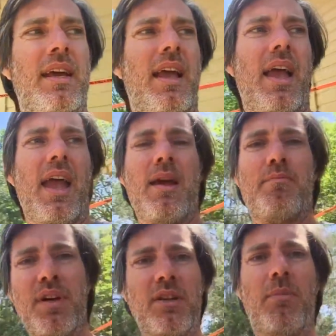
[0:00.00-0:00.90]
and bring
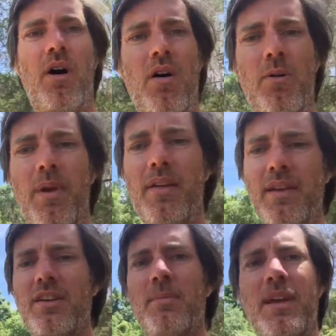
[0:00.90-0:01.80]
them home, and then you
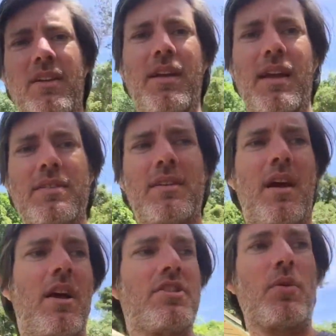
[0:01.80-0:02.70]
can make your nest.
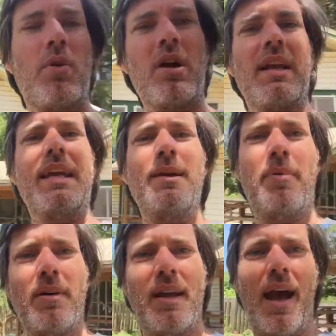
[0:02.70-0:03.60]
So we're going to keep on
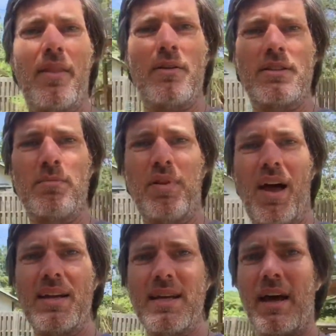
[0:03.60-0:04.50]
gathering supplies
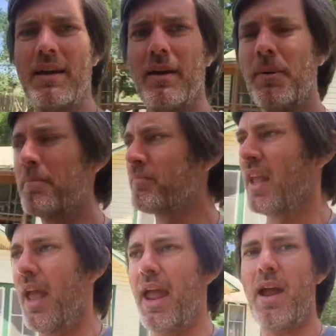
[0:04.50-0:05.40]
out here,
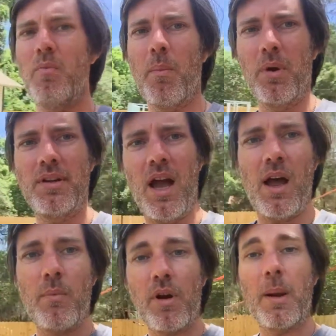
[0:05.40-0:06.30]
and when we're done,
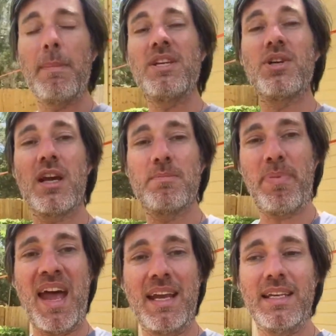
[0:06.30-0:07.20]
we're going to meet you guys
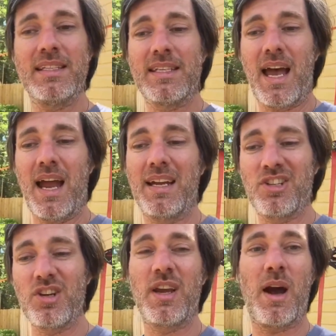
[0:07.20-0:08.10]
back inside and show
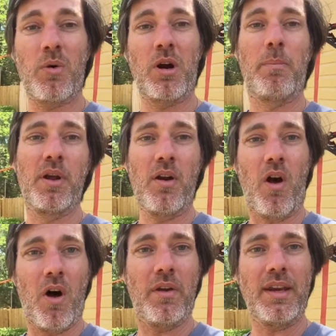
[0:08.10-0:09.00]
you how we're going to put it
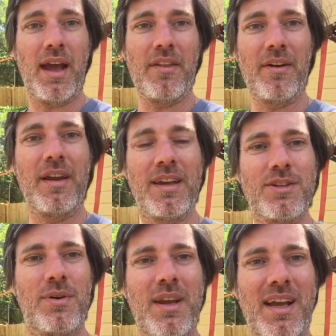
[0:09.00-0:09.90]
all together into a
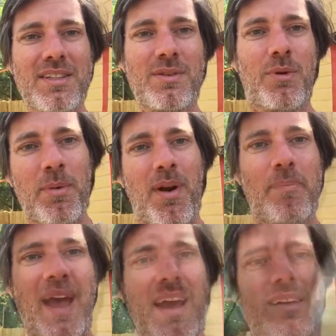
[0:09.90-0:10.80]
nest. We'll be right
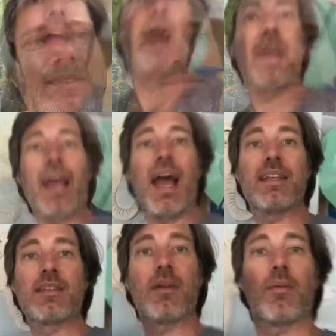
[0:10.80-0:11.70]
back. Hey guys,
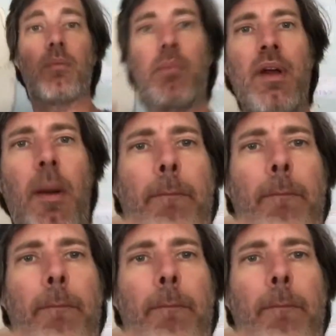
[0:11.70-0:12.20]
we are